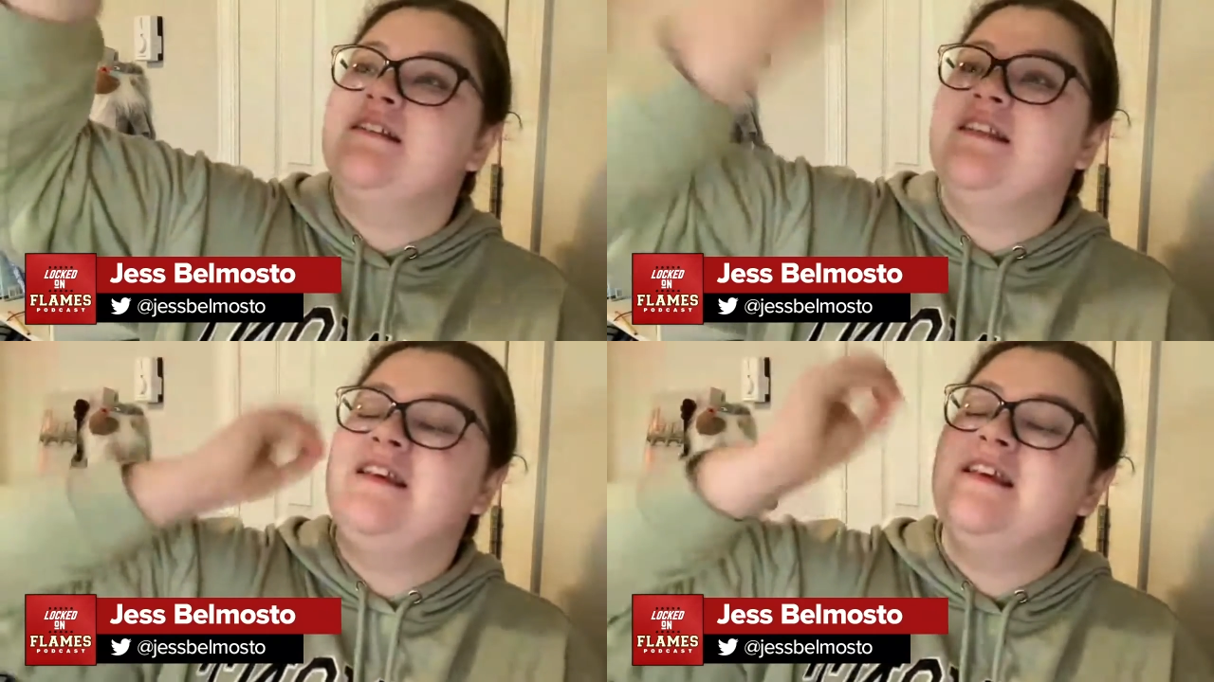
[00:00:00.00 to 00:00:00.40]

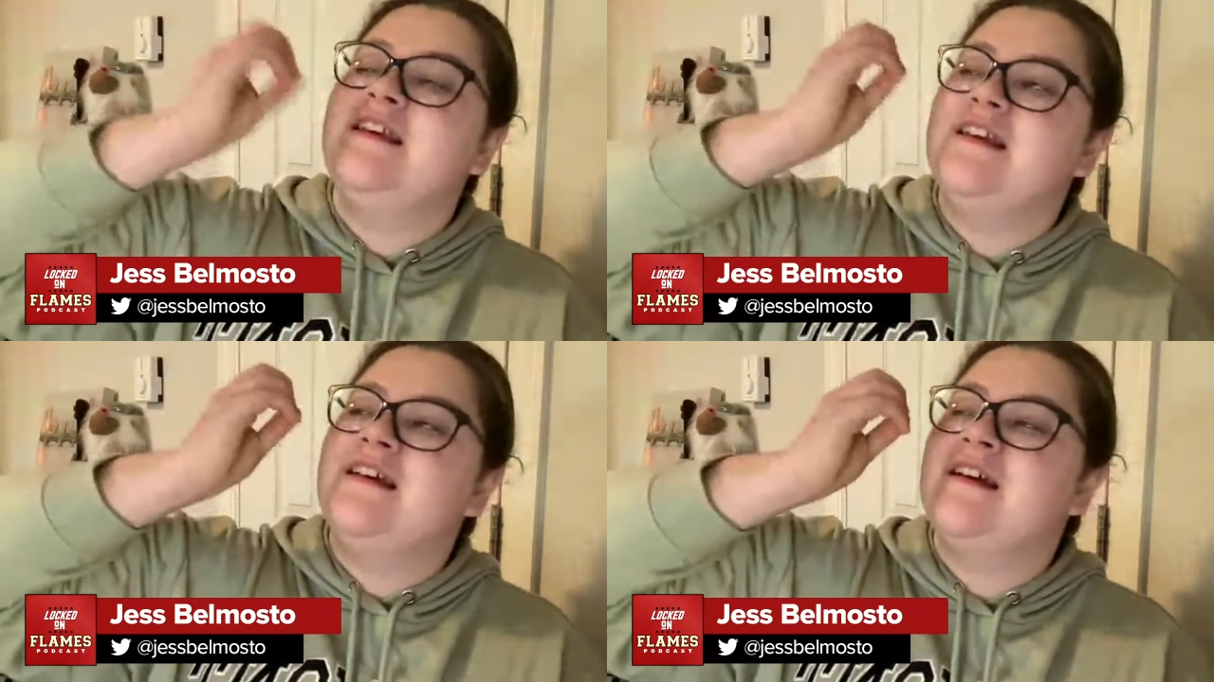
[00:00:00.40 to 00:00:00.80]

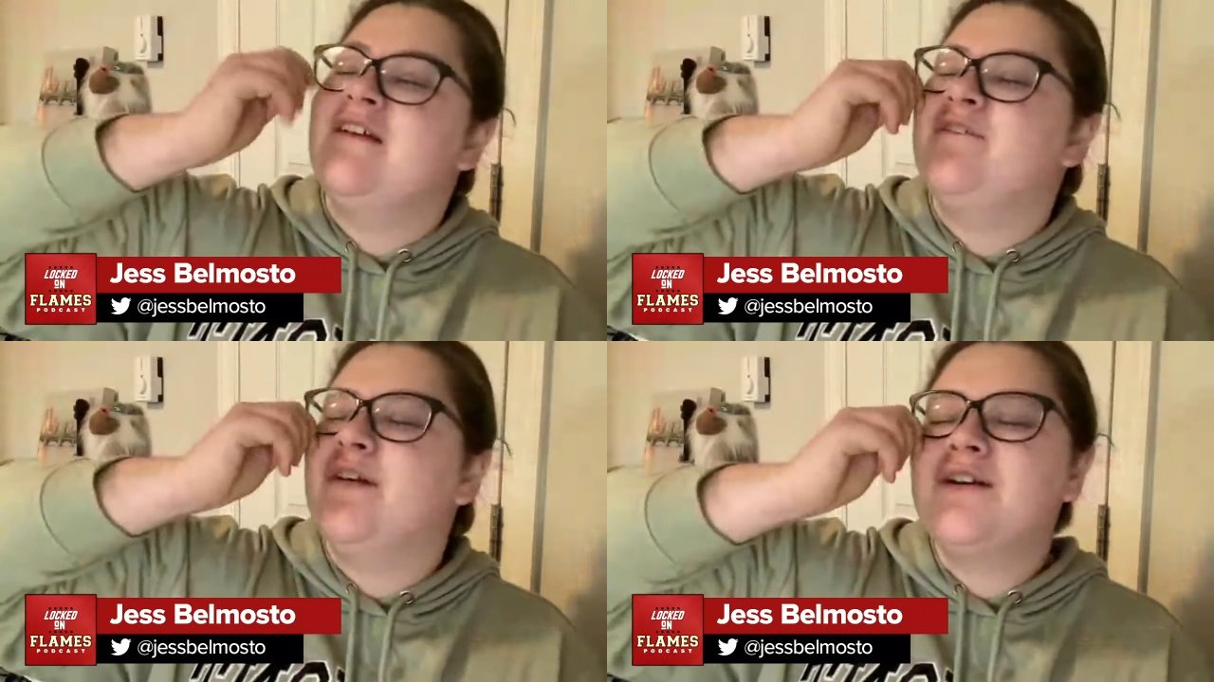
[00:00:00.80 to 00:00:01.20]
the
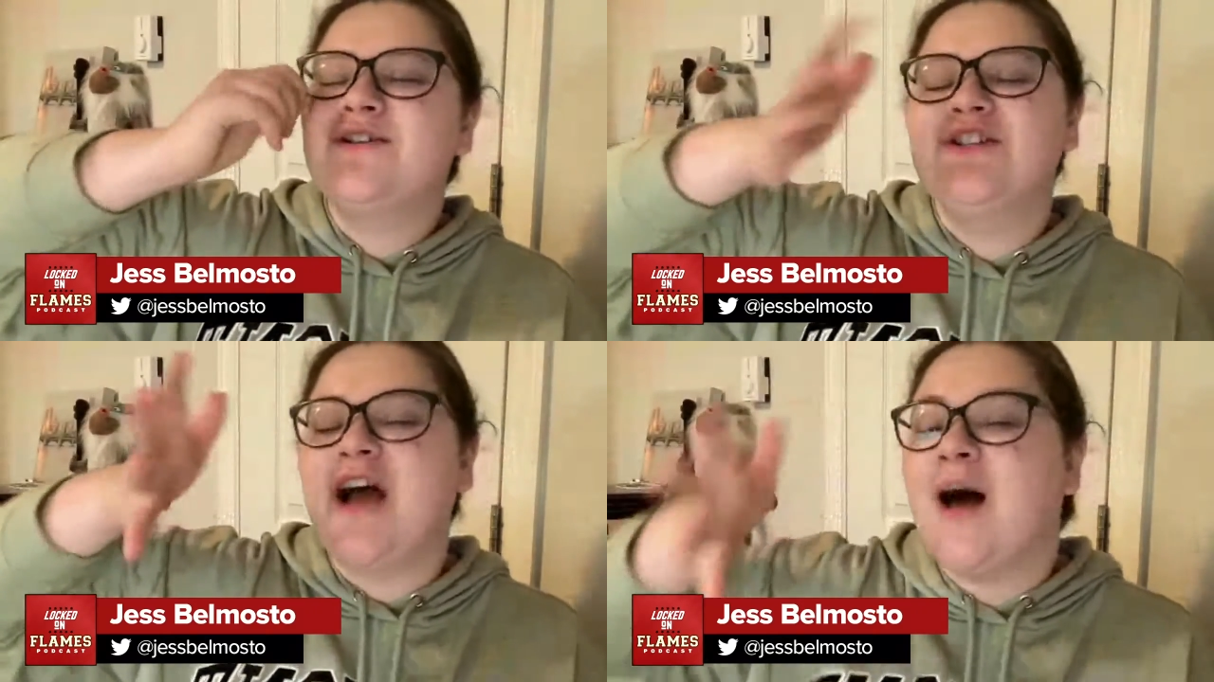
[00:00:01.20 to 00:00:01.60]

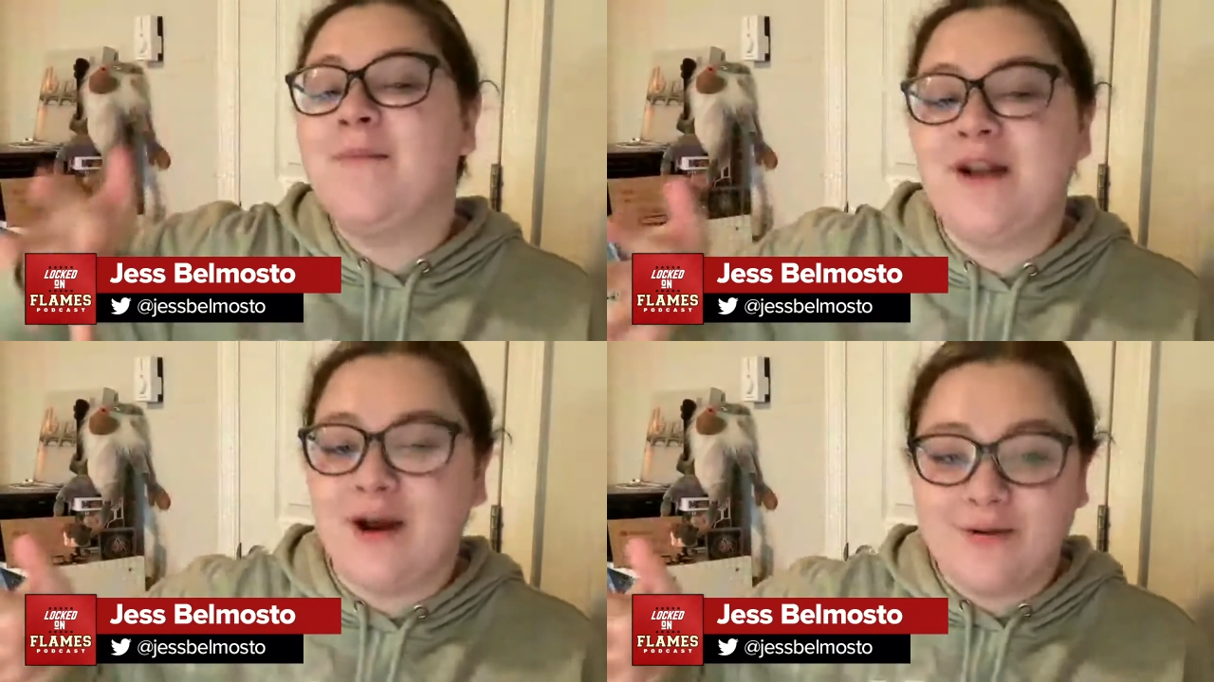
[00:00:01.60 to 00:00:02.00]
first
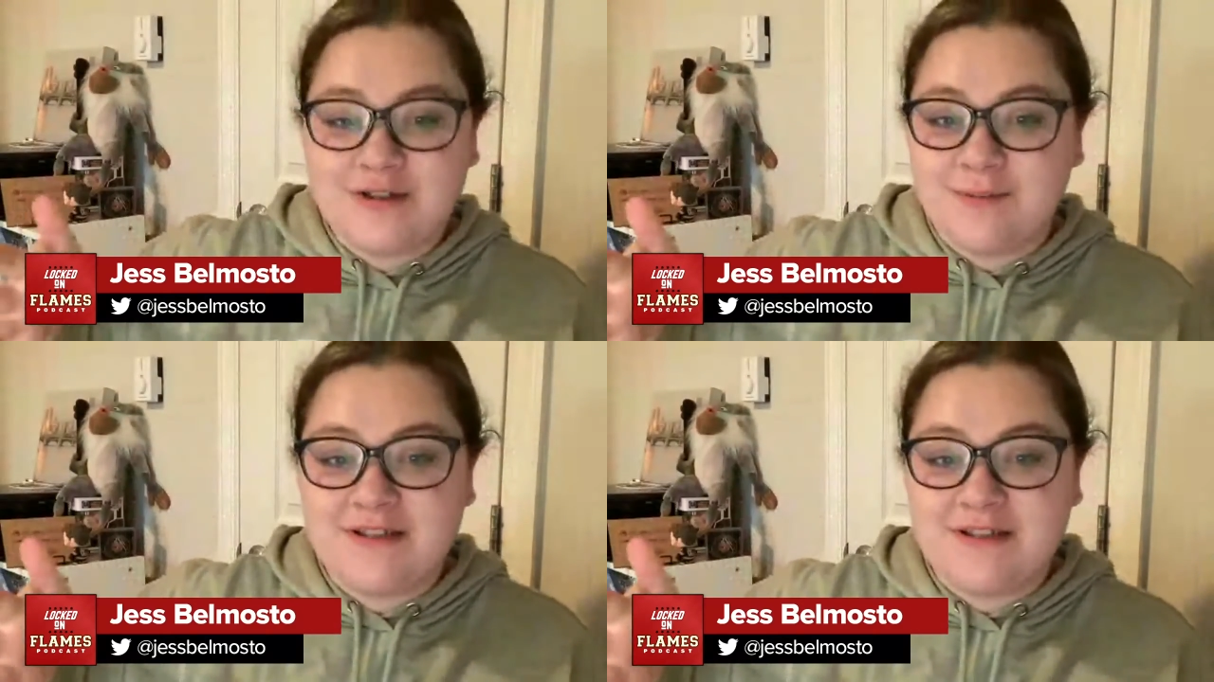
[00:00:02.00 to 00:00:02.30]
domino to